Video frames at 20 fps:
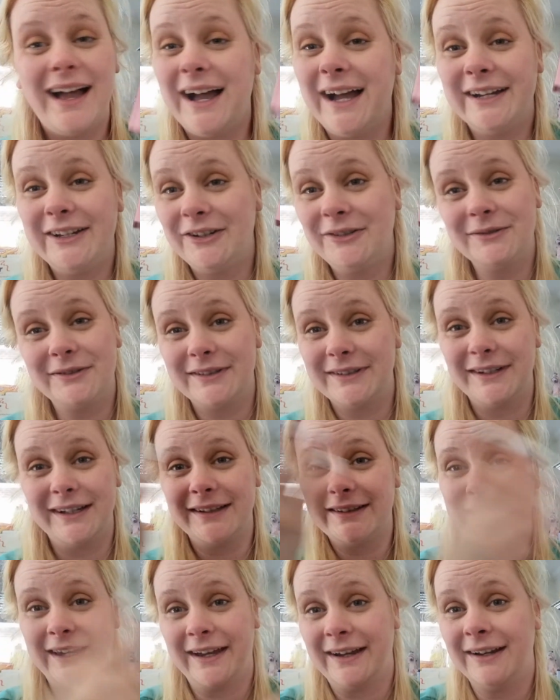I don't
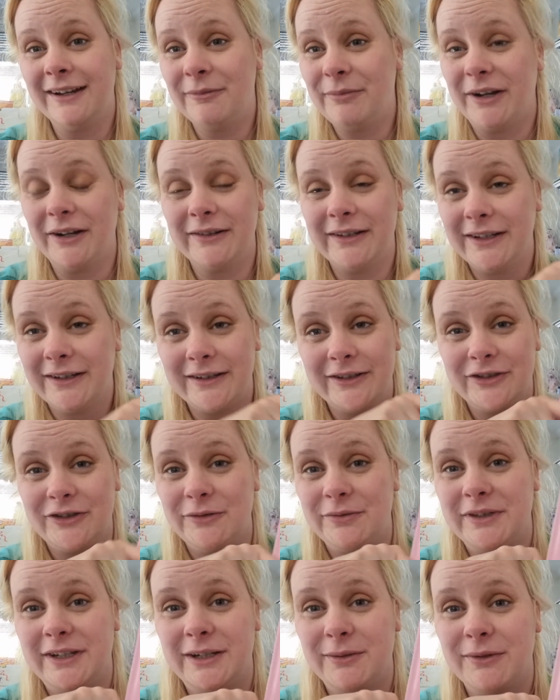care about the other
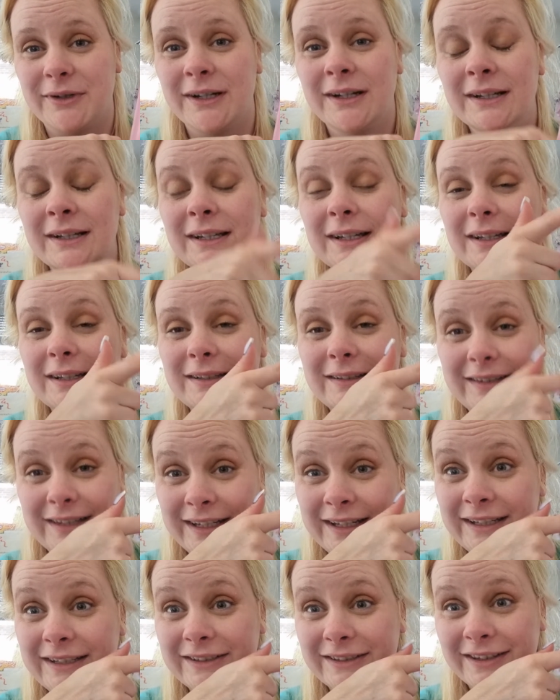soups anymore.
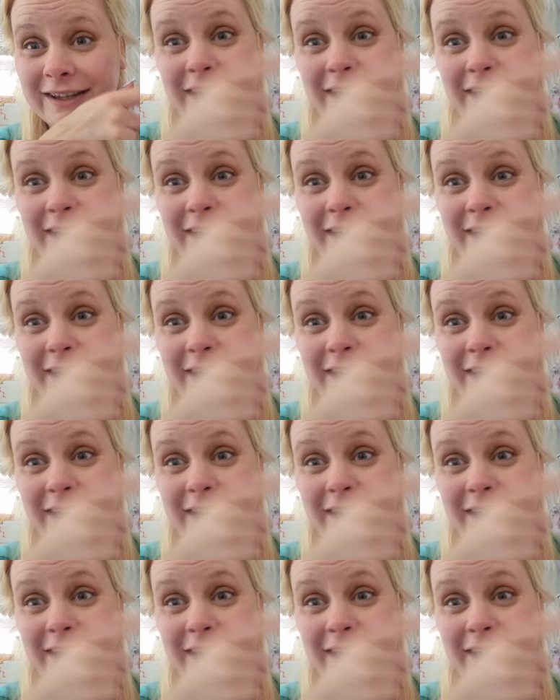These